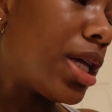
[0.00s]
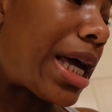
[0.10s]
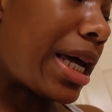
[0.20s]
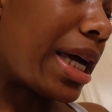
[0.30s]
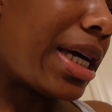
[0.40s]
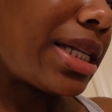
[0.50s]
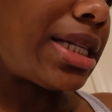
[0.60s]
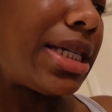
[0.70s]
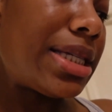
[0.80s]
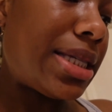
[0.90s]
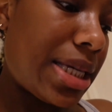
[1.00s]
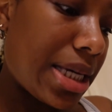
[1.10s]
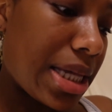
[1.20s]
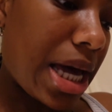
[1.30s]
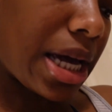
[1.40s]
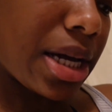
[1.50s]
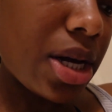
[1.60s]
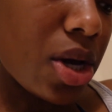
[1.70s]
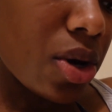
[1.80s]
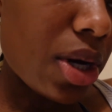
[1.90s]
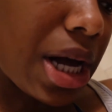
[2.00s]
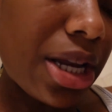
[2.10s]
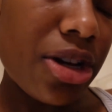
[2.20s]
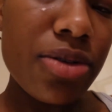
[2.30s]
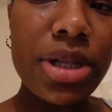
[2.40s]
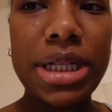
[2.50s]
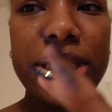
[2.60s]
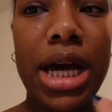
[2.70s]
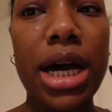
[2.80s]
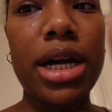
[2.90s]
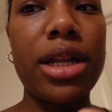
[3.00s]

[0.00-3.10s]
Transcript: like in DC, like kind of on the side